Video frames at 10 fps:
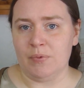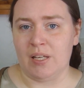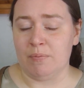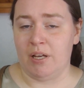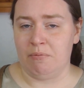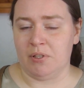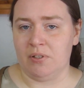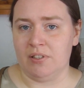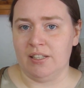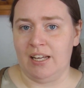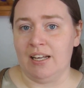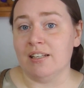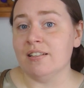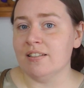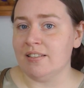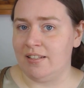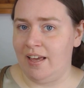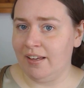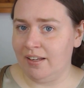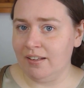sometimes called
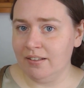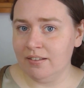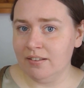snekker,